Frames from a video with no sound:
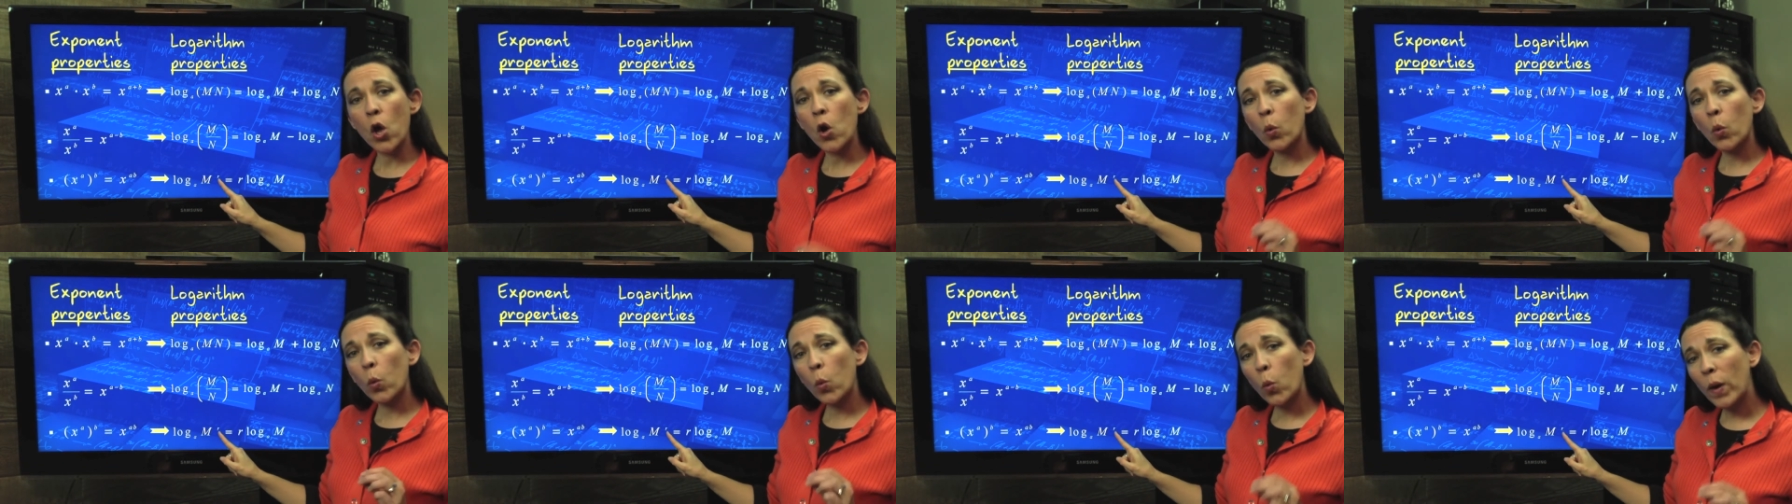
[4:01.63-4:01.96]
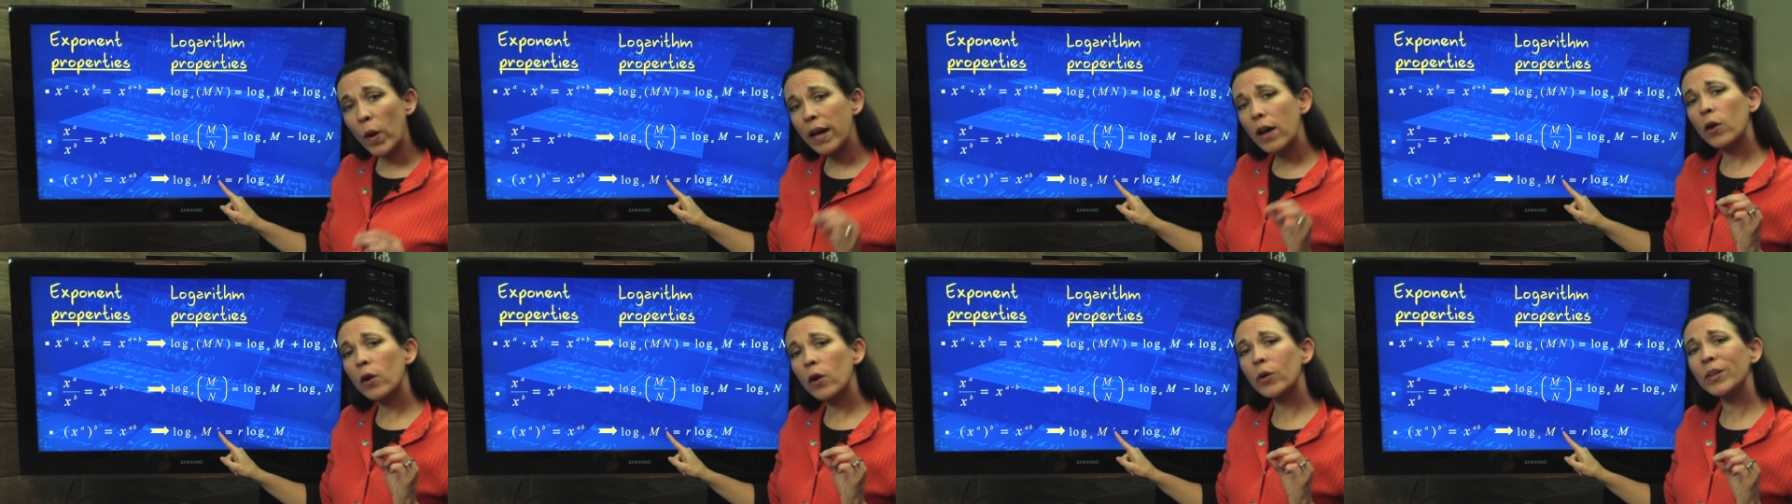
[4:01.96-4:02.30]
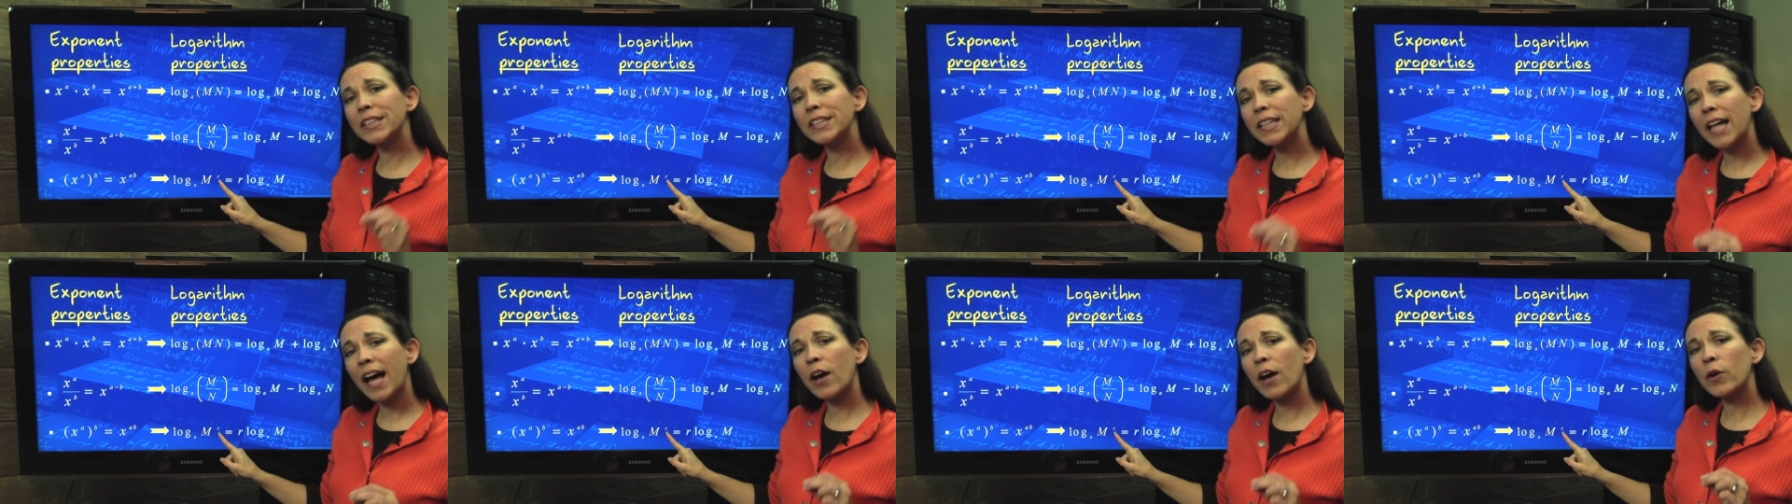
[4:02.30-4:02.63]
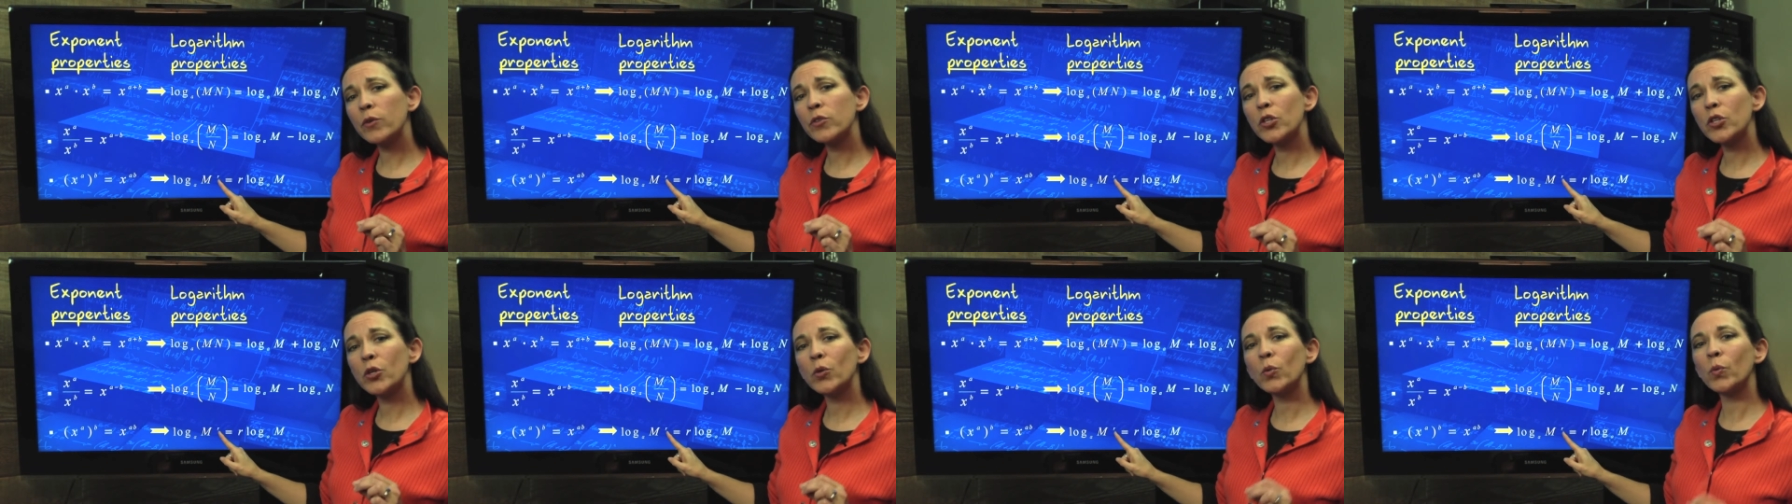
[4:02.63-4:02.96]
we are
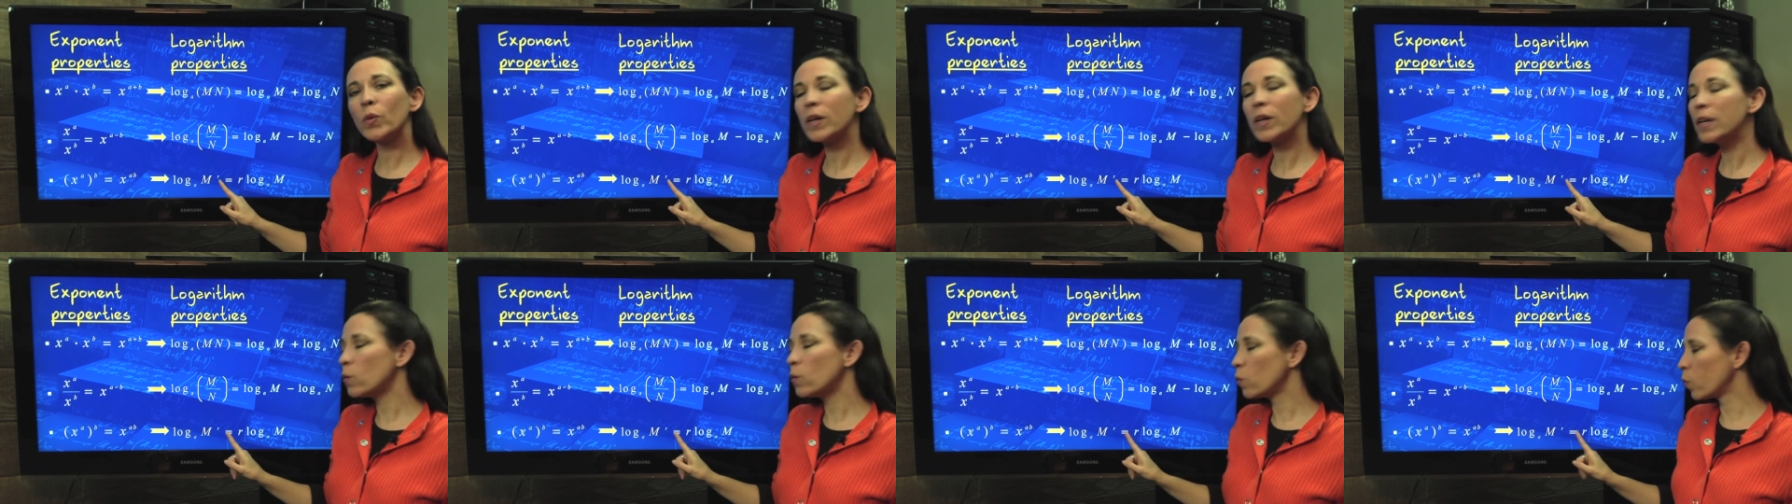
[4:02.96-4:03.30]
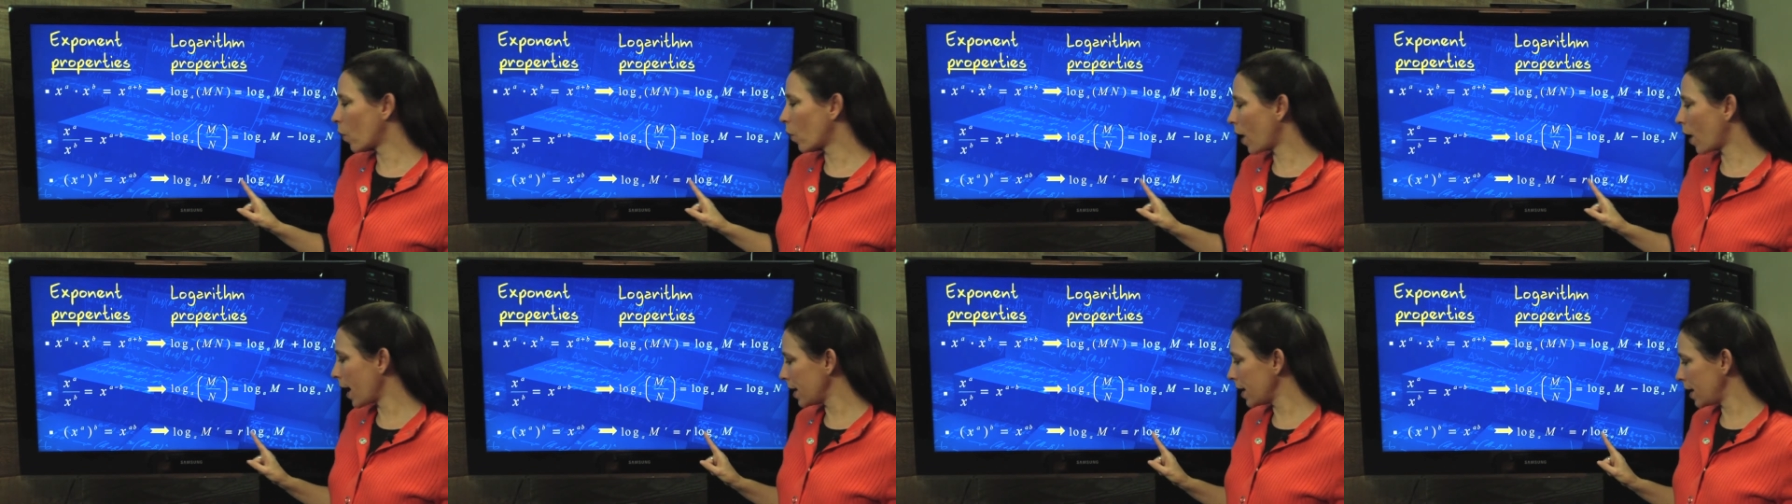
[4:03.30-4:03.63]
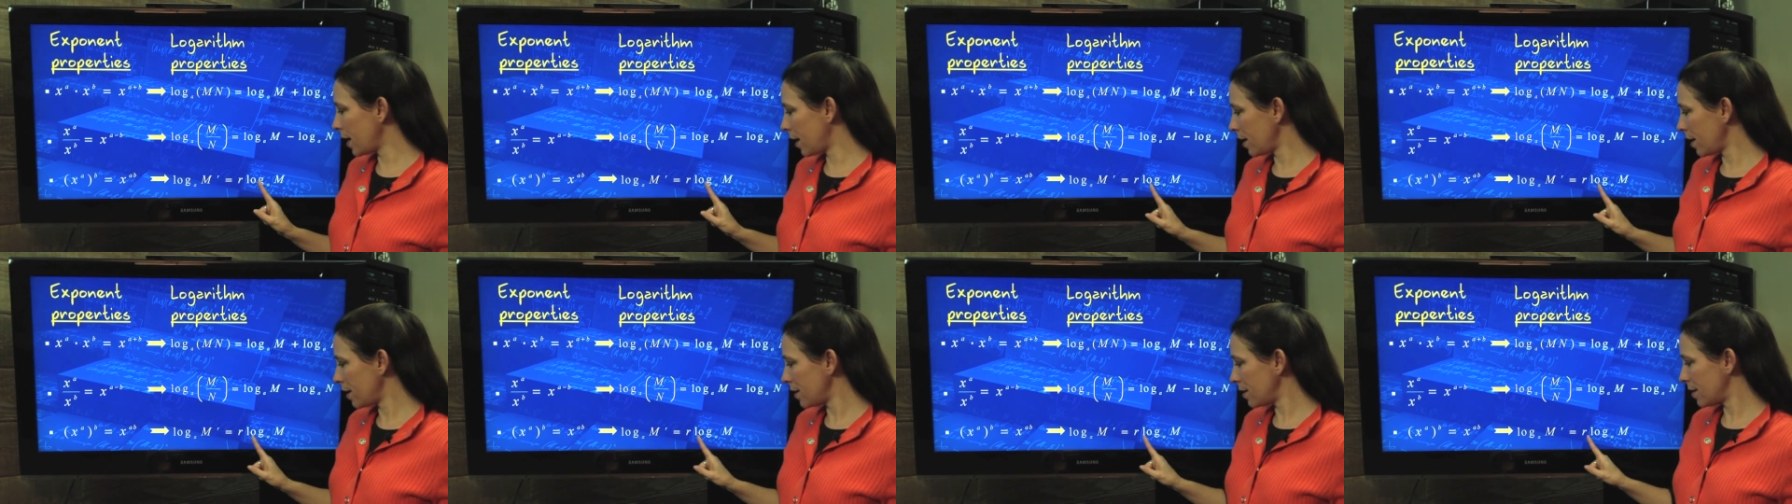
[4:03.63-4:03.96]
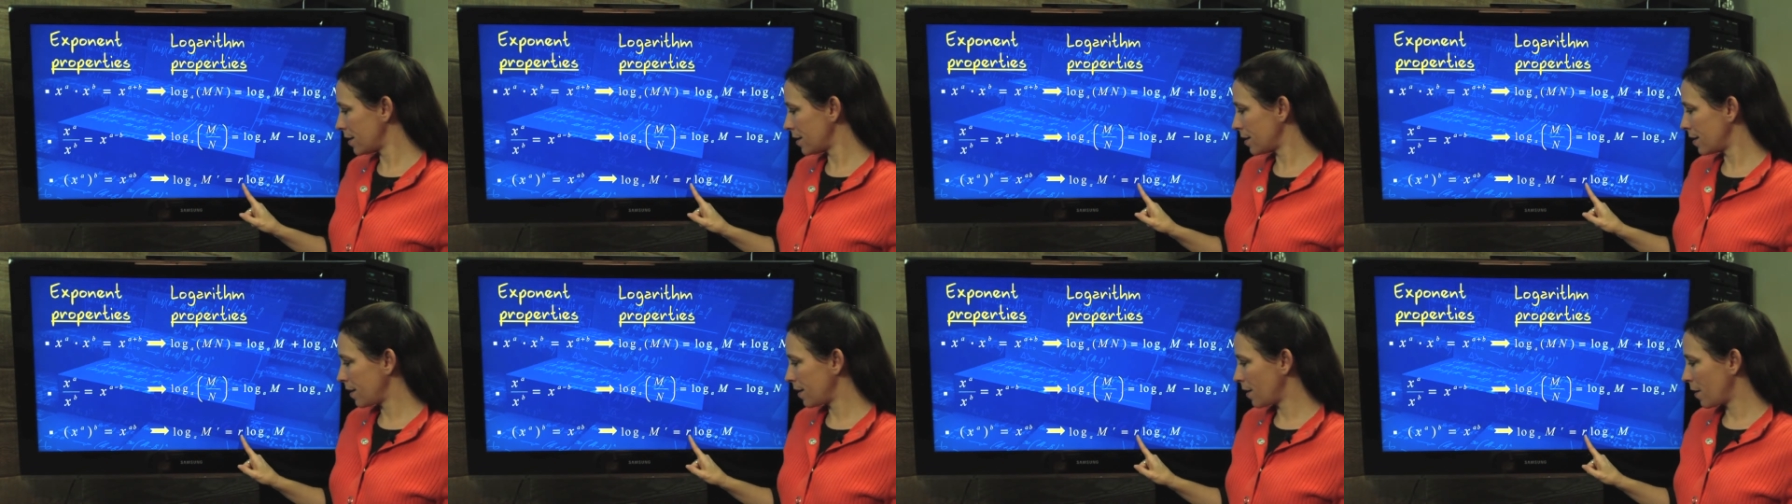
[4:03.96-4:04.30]
allowed to rewrite it